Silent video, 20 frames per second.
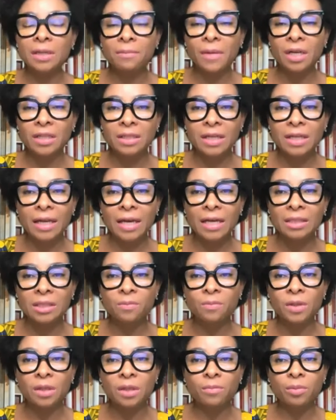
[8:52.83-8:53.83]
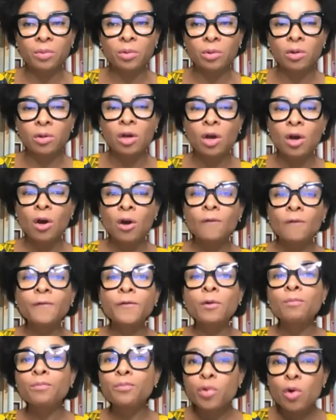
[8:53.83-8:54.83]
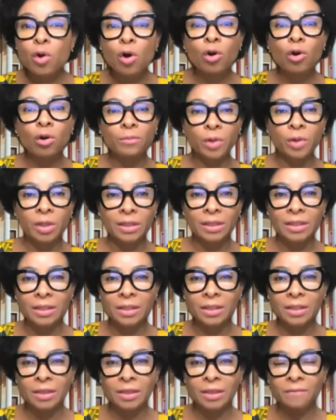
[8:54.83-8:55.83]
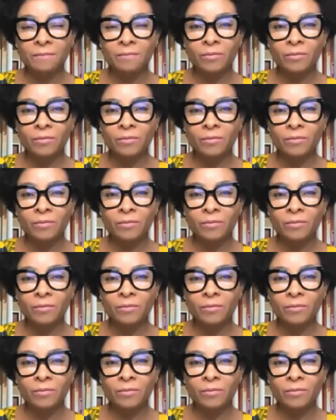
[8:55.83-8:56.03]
marginalized people from poor communities.